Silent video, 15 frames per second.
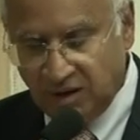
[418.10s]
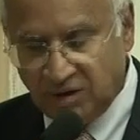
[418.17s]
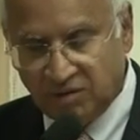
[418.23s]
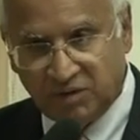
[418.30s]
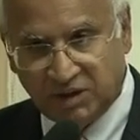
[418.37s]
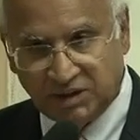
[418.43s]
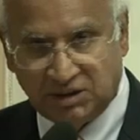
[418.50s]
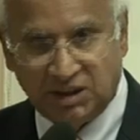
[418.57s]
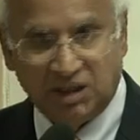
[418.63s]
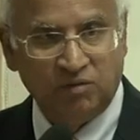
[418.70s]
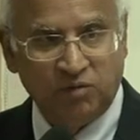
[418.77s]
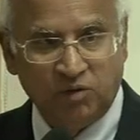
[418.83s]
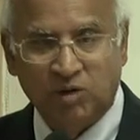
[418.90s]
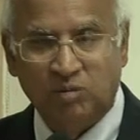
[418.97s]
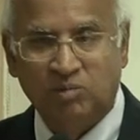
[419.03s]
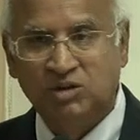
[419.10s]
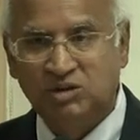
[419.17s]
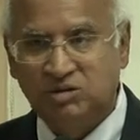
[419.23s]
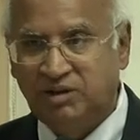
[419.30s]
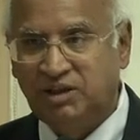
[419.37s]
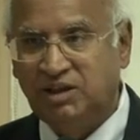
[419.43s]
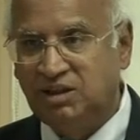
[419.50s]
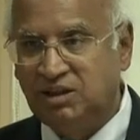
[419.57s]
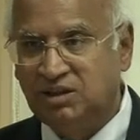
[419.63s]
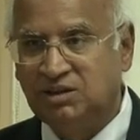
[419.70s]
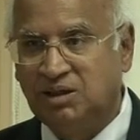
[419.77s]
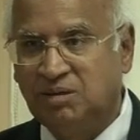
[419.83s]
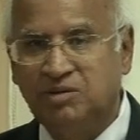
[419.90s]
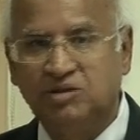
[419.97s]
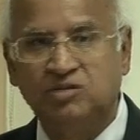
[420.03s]
First and foremost, we need
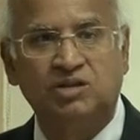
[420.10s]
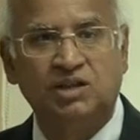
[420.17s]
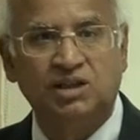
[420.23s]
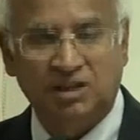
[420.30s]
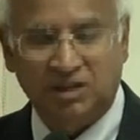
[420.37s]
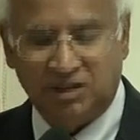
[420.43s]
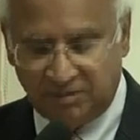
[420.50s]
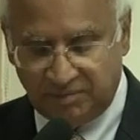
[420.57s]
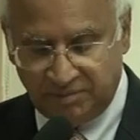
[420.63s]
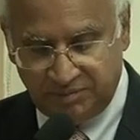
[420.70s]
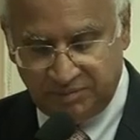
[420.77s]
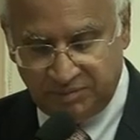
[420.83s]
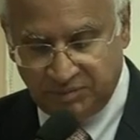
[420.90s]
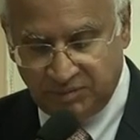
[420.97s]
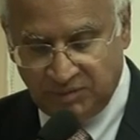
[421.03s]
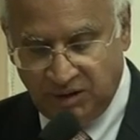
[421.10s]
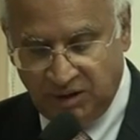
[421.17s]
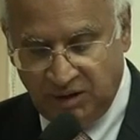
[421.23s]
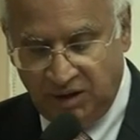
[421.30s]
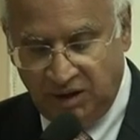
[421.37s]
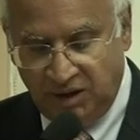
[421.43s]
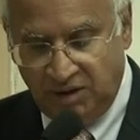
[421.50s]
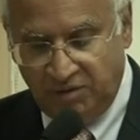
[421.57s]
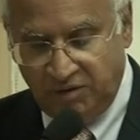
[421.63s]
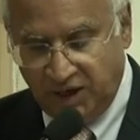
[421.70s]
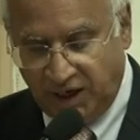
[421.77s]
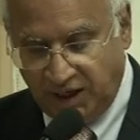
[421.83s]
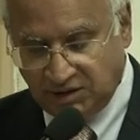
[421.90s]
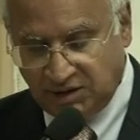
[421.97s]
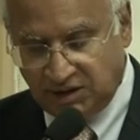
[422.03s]
disruptive thinking. If you
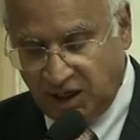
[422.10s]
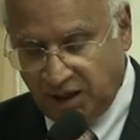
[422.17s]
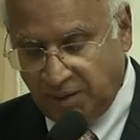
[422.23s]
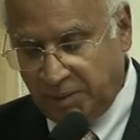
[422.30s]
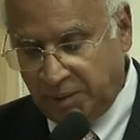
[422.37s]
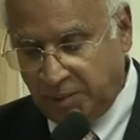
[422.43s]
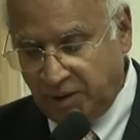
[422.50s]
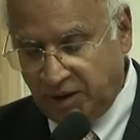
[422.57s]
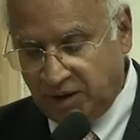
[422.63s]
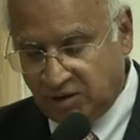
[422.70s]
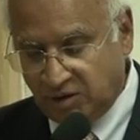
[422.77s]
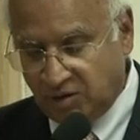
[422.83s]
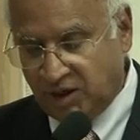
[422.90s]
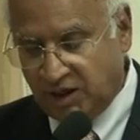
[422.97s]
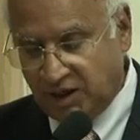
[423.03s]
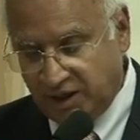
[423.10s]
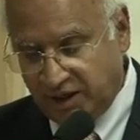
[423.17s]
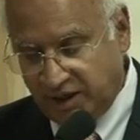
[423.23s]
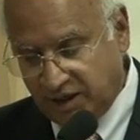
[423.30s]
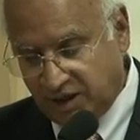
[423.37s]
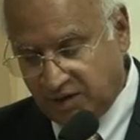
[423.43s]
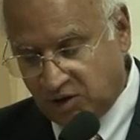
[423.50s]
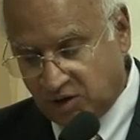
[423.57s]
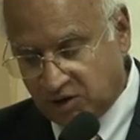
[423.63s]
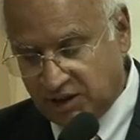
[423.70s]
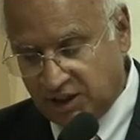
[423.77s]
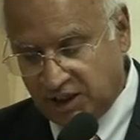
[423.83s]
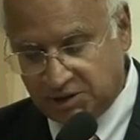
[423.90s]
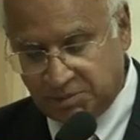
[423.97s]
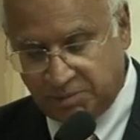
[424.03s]
ask young people in rural India what
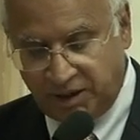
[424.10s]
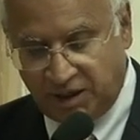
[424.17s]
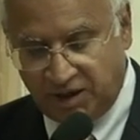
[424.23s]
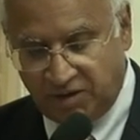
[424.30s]
they aspire